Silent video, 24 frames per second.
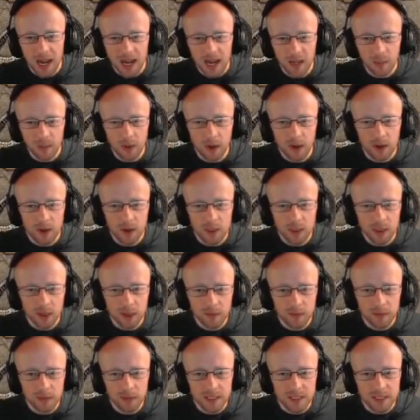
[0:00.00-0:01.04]
and we are going to
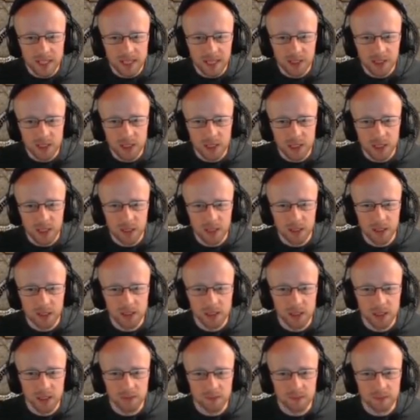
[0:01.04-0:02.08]
go for a second
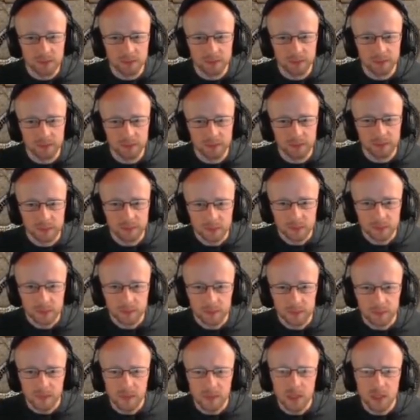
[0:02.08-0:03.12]
charge.
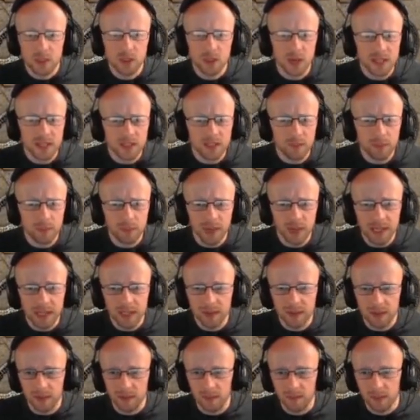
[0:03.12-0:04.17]
Trying to break
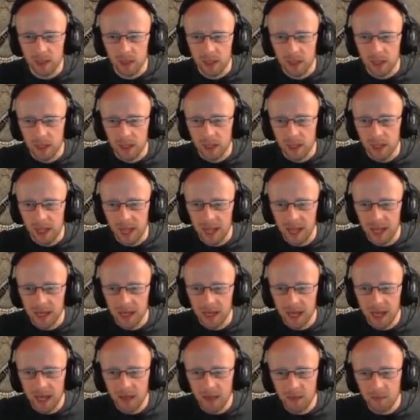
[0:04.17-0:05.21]
them. And
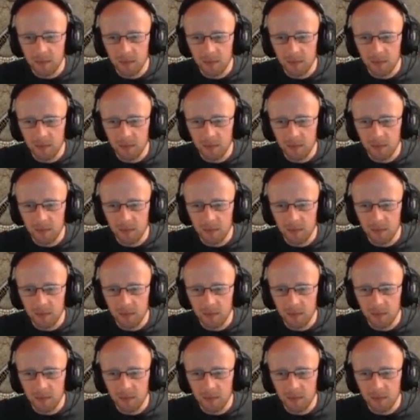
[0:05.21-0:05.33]
our